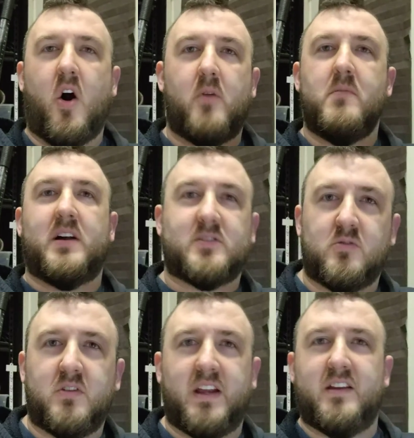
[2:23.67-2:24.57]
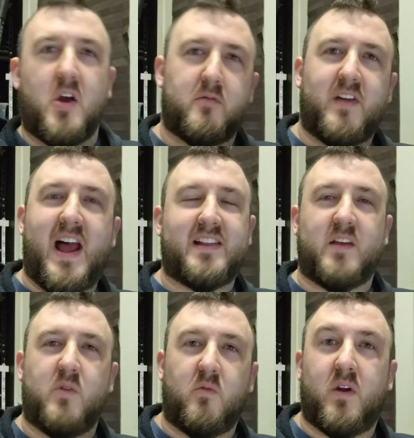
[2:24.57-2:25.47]
all muscle and no fat,
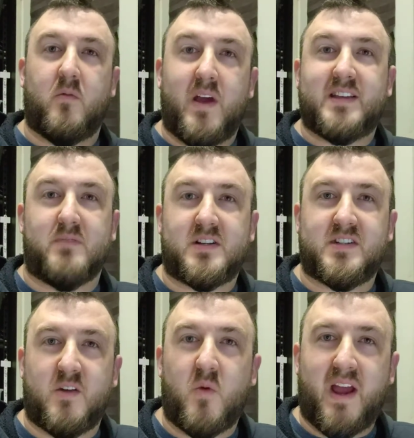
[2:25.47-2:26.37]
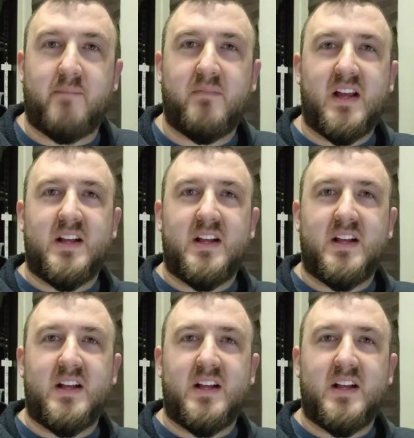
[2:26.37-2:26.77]
they wouldn't want to weigh as much as they weigh.